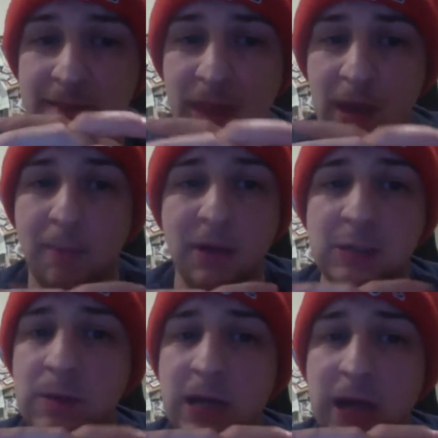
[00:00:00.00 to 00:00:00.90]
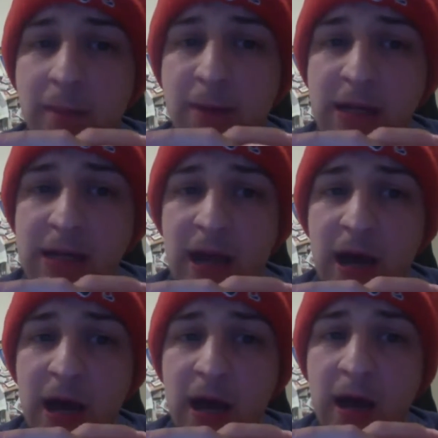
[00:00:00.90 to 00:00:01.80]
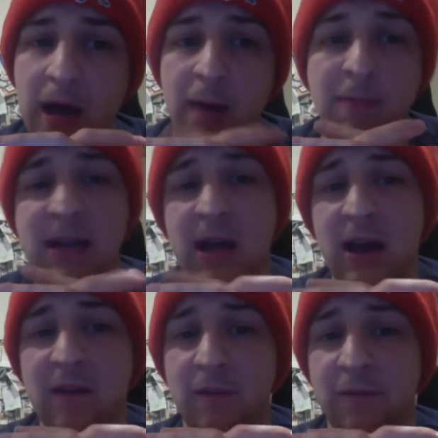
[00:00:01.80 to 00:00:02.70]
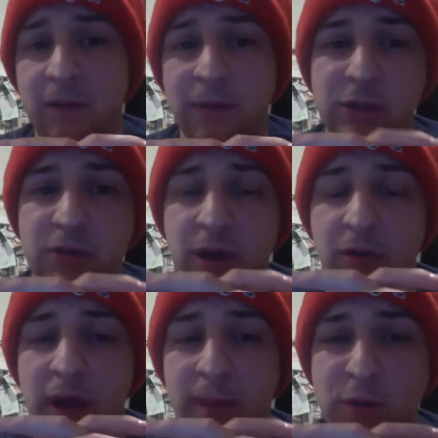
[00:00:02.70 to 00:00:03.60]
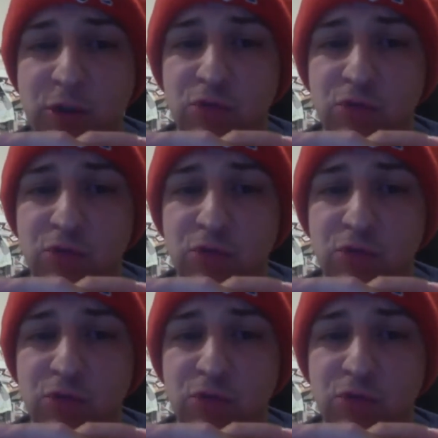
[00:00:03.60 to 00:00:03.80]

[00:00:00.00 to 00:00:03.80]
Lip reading: But it's been an up and down effort from the Toronto Raptors